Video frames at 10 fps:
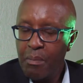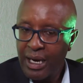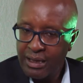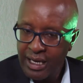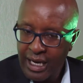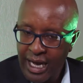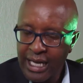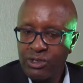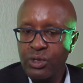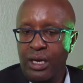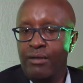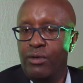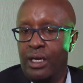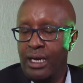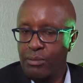But at the country
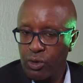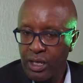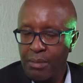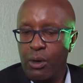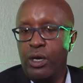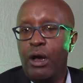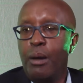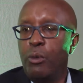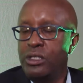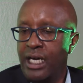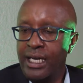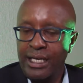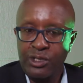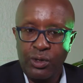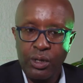level, and I'm talking about now
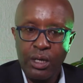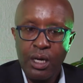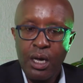multinational,